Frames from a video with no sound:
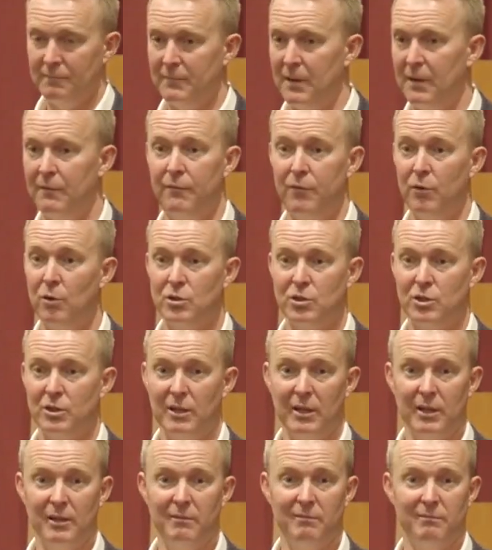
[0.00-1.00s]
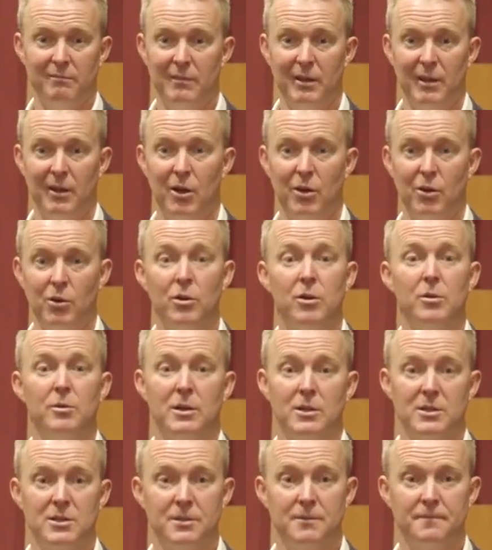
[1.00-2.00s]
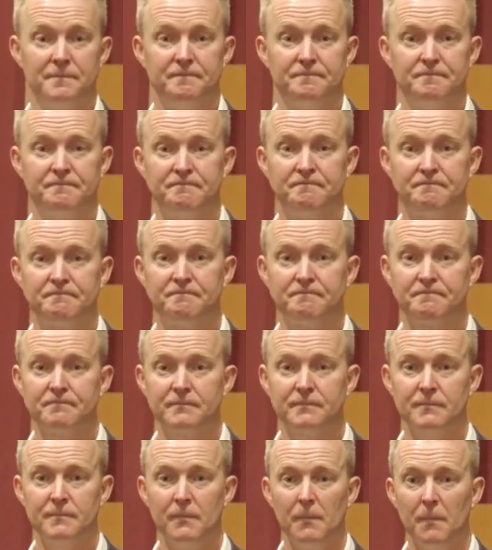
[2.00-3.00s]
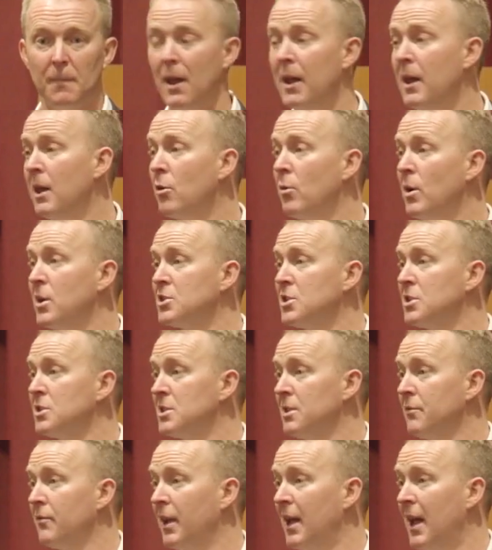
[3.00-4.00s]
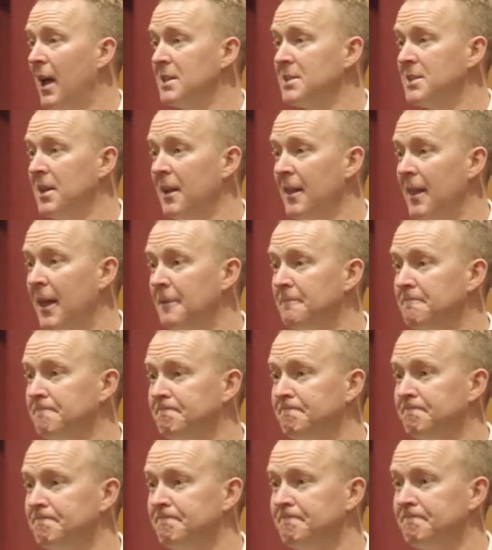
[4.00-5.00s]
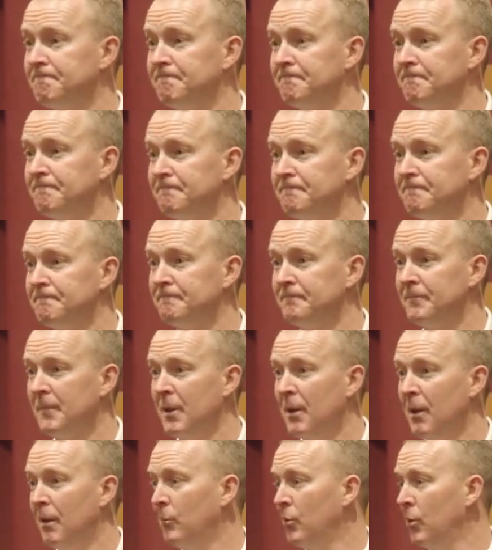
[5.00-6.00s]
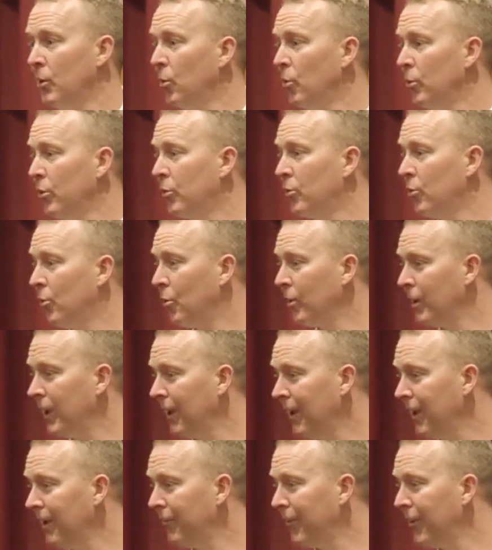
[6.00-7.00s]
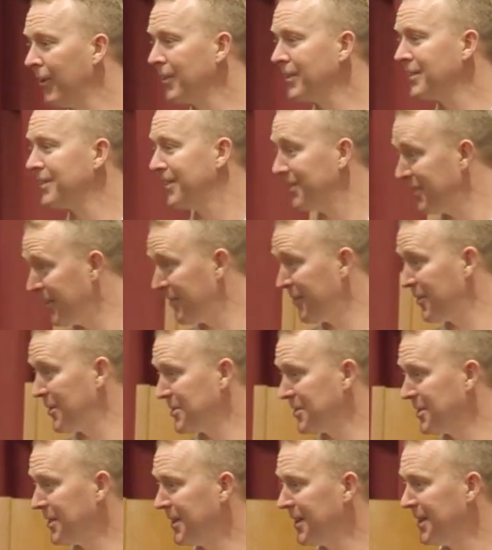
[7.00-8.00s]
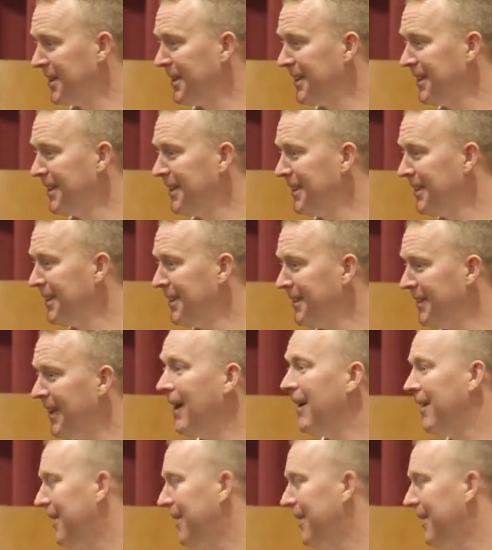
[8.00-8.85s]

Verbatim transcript: unfortunately, they're no good to us. Any questions in regards to any of that? I'm doing all the talking here, folks. Did you have a question? No?